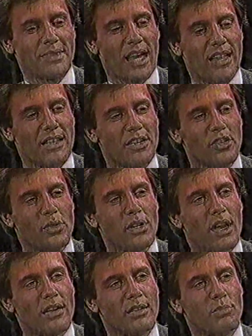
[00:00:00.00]
I think you and
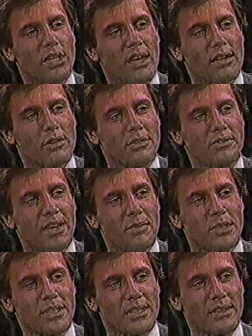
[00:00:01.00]
London would get along
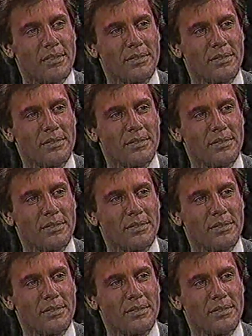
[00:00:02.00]
famously.